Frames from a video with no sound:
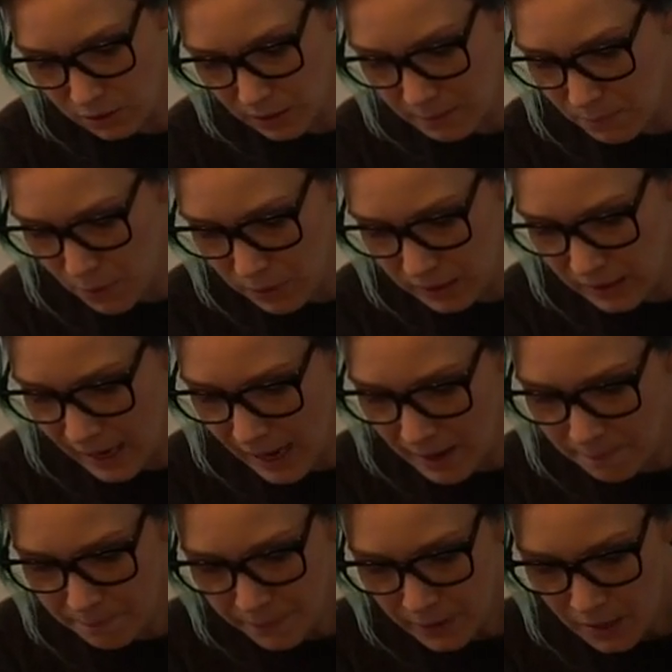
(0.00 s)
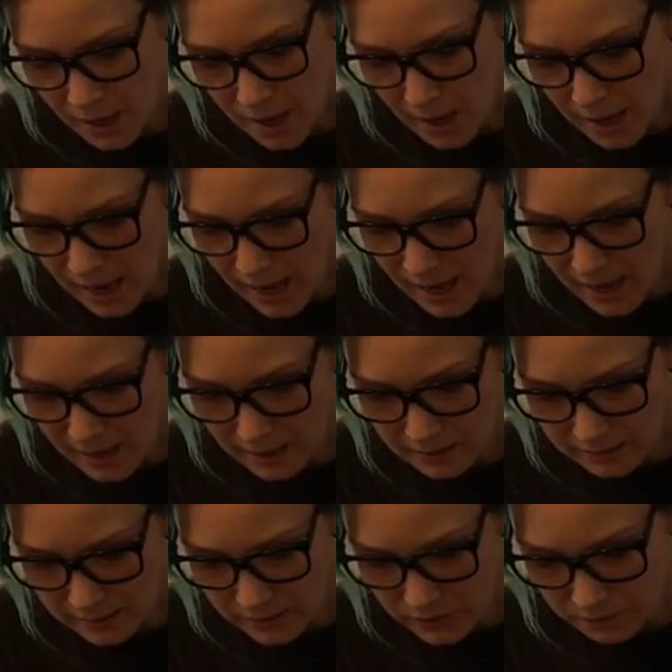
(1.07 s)
so I modded that
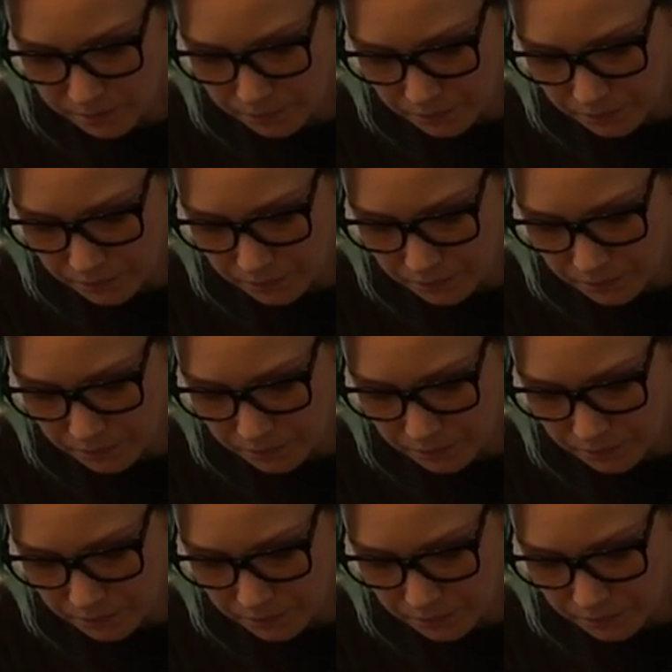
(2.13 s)
and